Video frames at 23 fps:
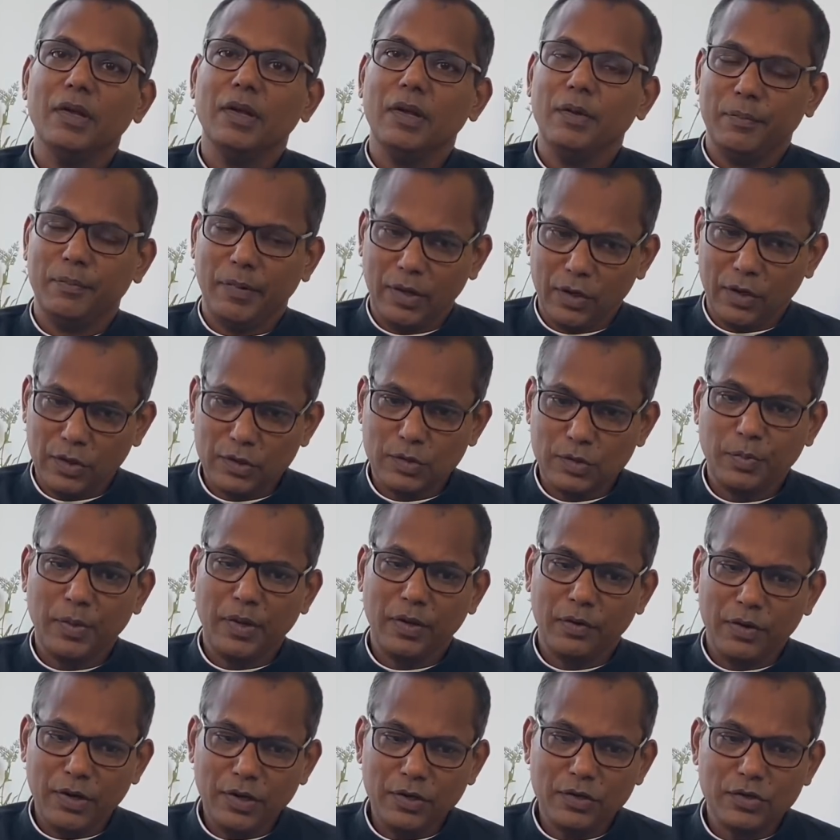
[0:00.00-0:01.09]
because we
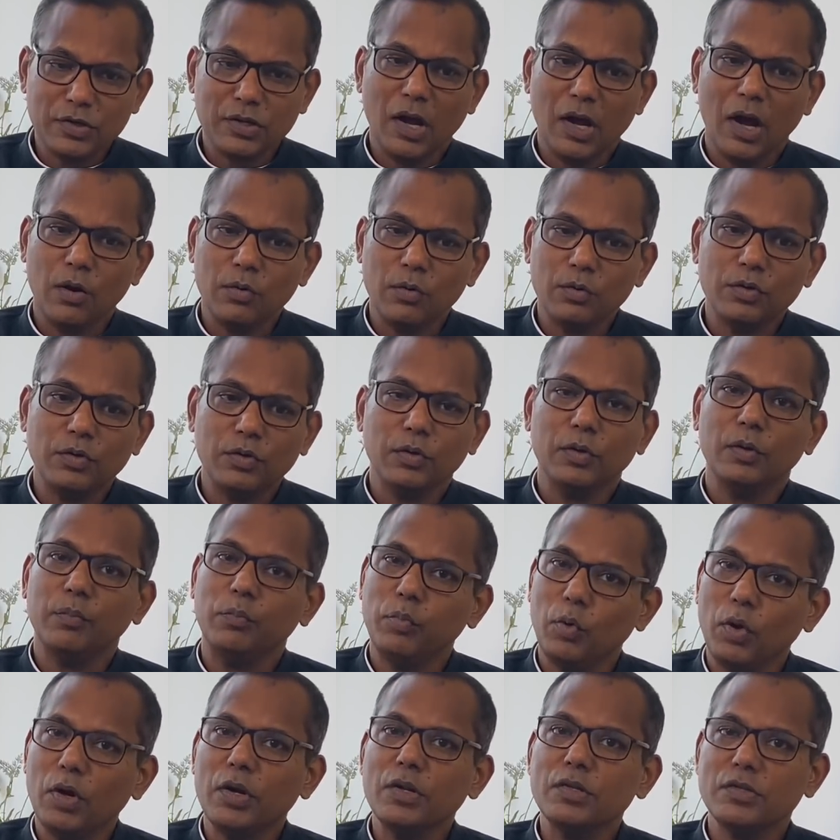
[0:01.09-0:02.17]
reach out to the
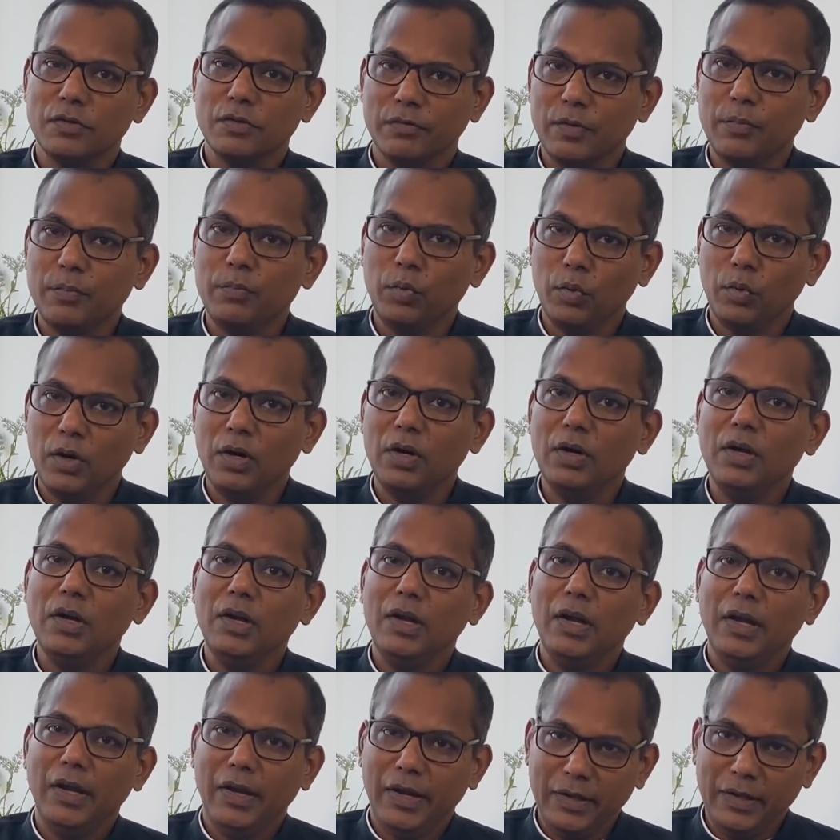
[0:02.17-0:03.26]
poorest of the poor
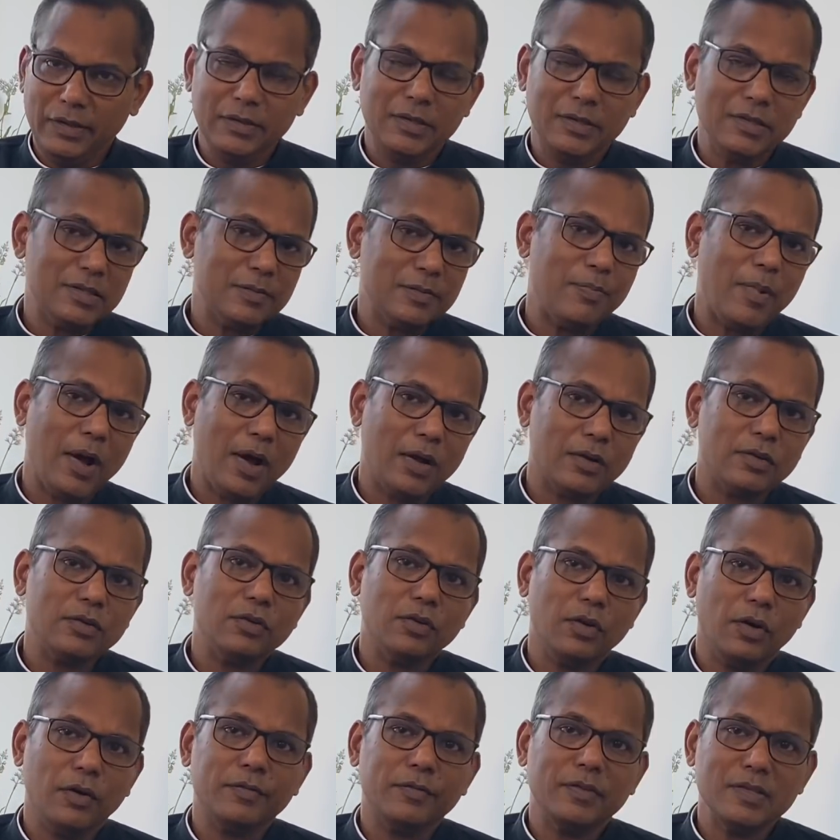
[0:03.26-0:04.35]
in this part
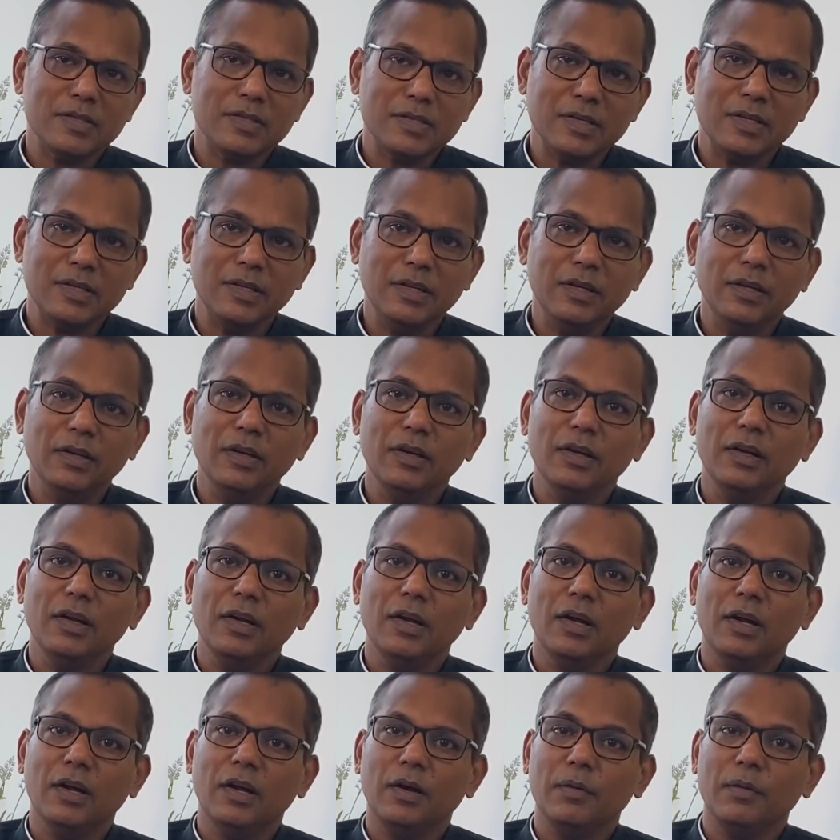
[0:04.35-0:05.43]
of the city.
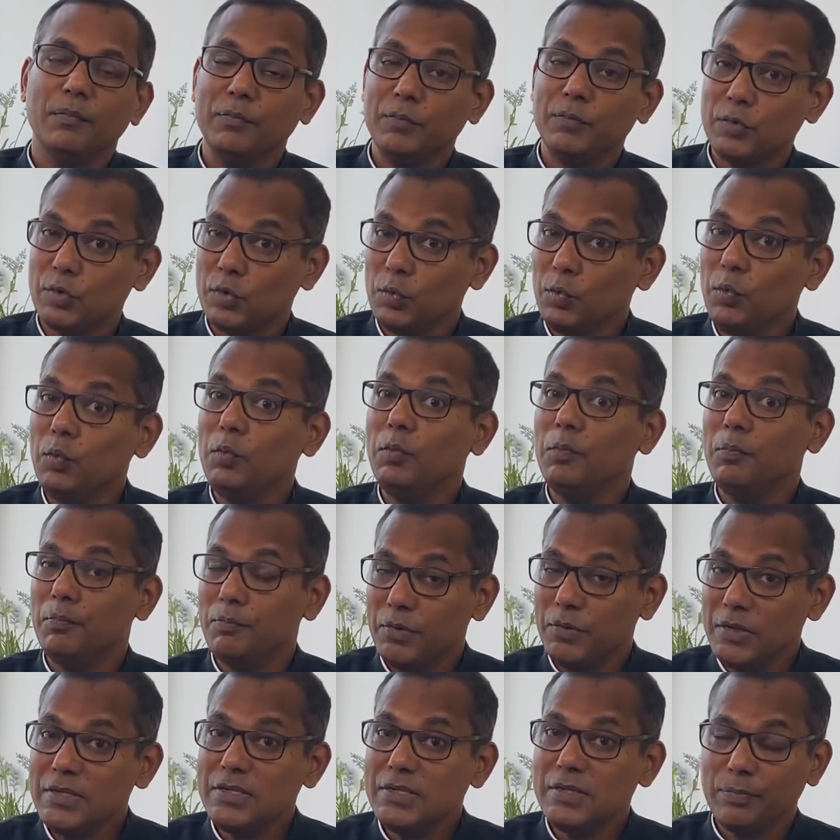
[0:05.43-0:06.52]

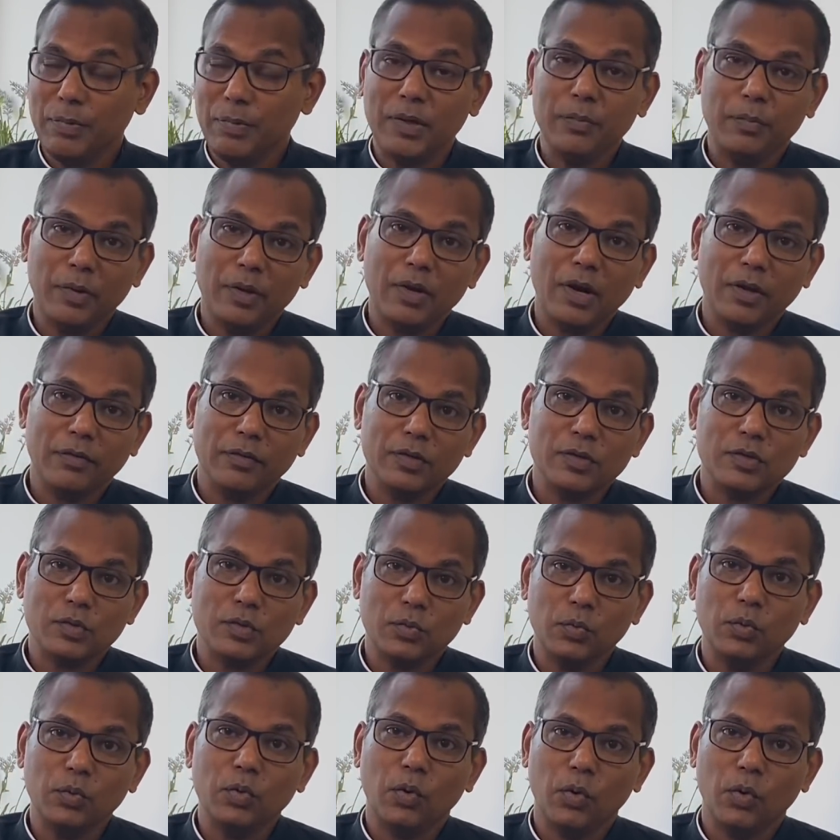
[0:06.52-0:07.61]
We run the
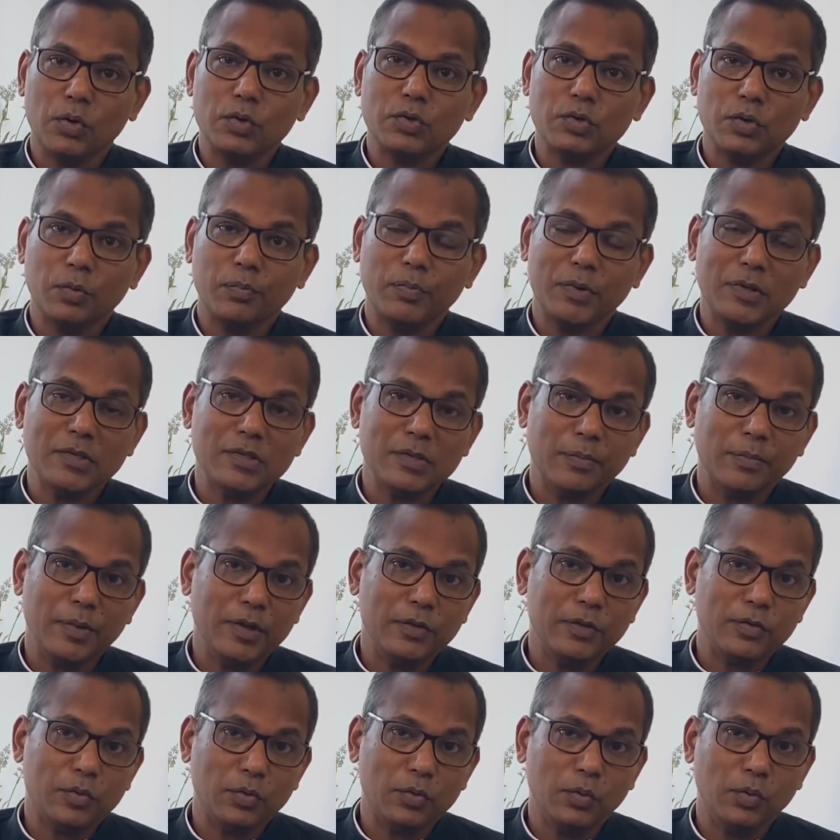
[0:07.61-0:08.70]
school also principally
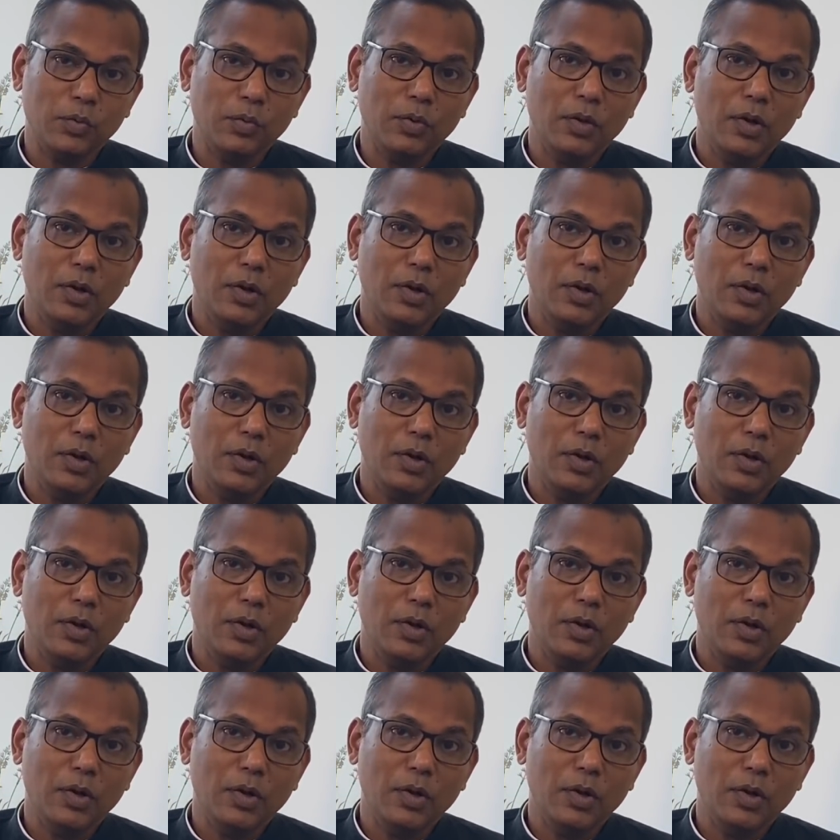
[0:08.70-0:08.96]
through